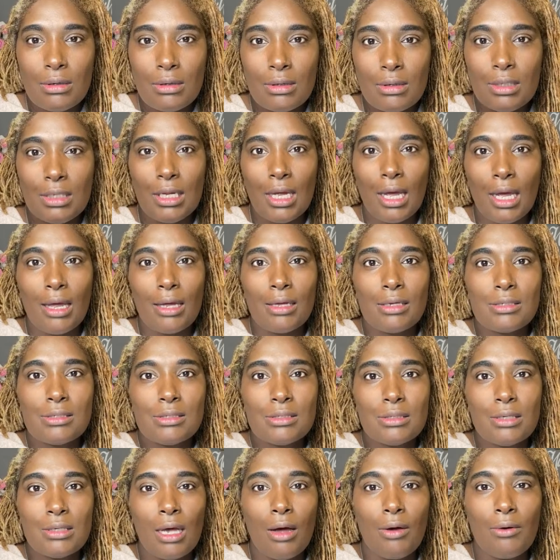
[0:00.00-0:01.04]

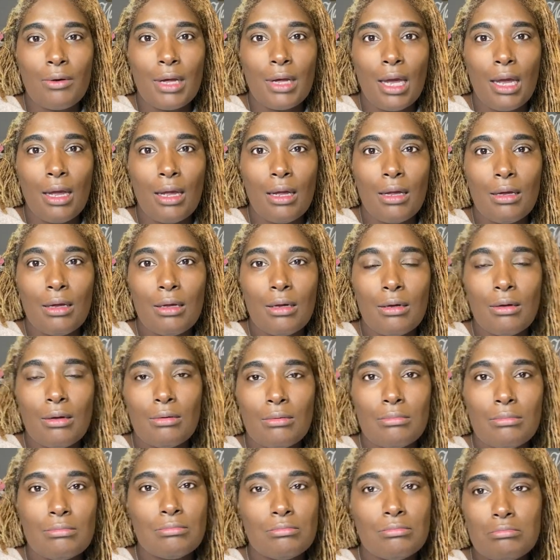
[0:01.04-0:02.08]
Yes, okay.
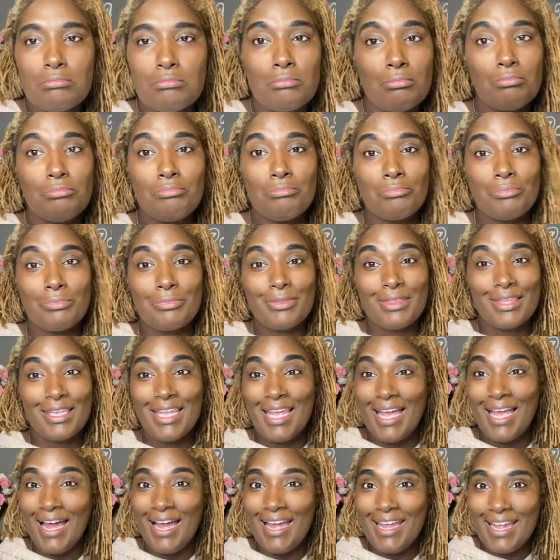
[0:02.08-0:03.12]

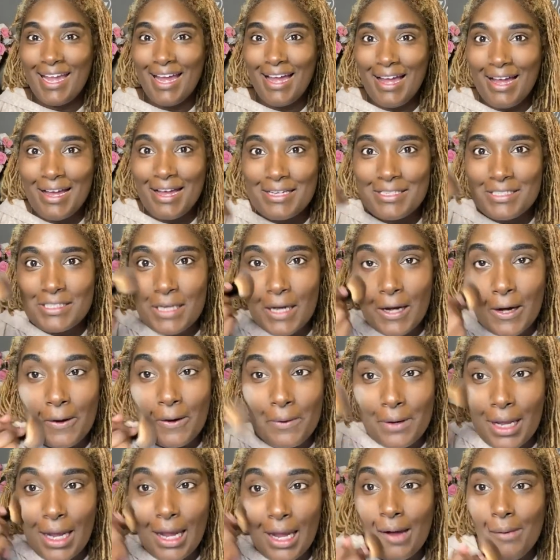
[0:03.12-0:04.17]
Hi, guys.
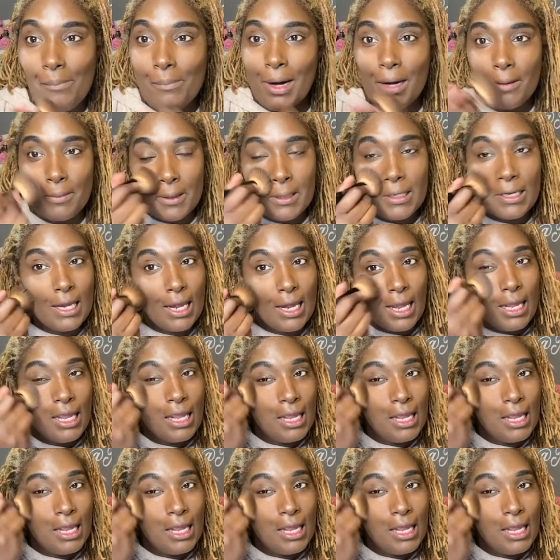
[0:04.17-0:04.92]
Okay, MamaDaye